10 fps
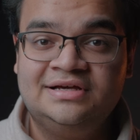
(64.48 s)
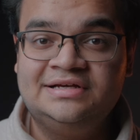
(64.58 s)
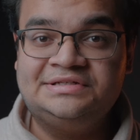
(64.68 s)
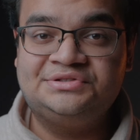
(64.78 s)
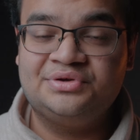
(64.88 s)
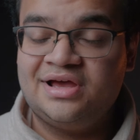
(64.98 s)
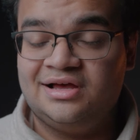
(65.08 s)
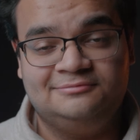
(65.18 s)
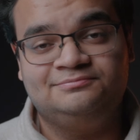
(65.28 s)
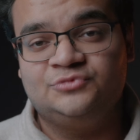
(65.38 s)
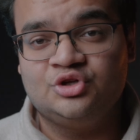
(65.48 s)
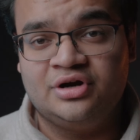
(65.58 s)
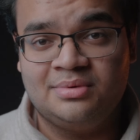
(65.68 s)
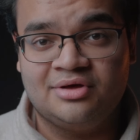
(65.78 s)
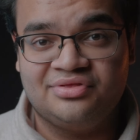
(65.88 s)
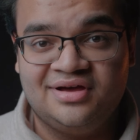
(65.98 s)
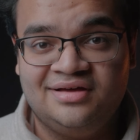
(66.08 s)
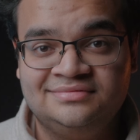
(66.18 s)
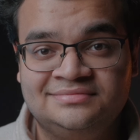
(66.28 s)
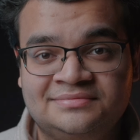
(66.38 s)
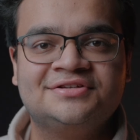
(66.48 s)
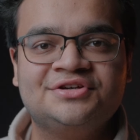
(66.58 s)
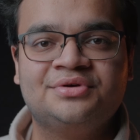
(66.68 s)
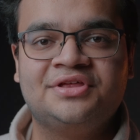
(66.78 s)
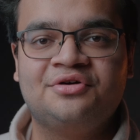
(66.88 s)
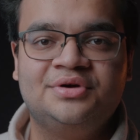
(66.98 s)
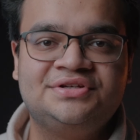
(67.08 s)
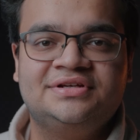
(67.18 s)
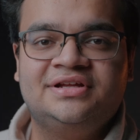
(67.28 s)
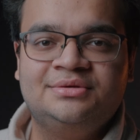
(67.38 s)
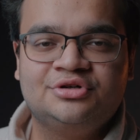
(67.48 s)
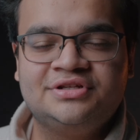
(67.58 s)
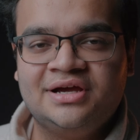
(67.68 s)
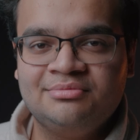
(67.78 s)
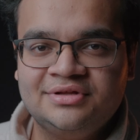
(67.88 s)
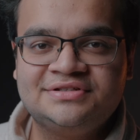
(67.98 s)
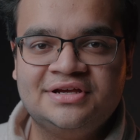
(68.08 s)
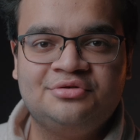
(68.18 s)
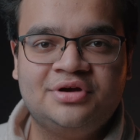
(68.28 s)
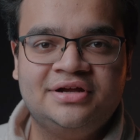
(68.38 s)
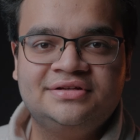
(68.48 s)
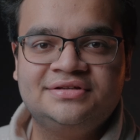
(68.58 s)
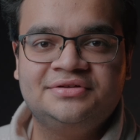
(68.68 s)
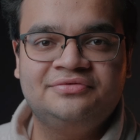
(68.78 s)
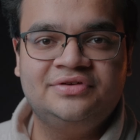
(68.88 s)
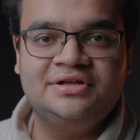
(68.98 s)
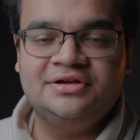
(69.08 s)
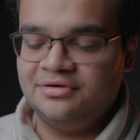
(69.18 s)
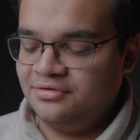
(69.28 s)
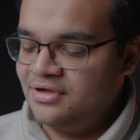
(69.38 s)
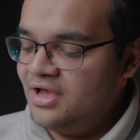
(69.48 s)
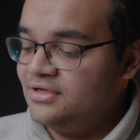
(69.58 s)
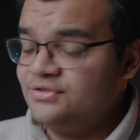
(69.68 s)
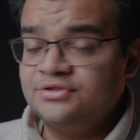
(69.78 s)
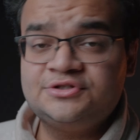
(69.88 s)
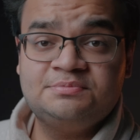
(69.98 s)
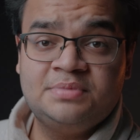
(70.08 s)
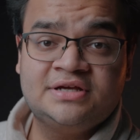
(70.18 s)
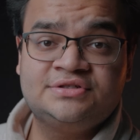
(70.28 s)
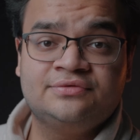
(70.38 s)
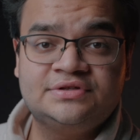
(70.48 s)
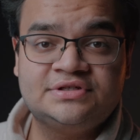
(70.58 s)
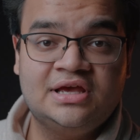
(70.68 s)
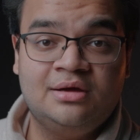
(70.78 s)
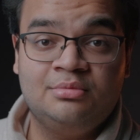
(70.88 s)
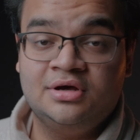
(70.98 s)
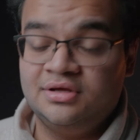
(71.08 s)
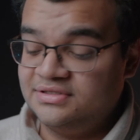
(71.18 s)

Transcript: So yeah, sorry about that. So without wasting any more time, let's get right into the video. So the specs of this camera.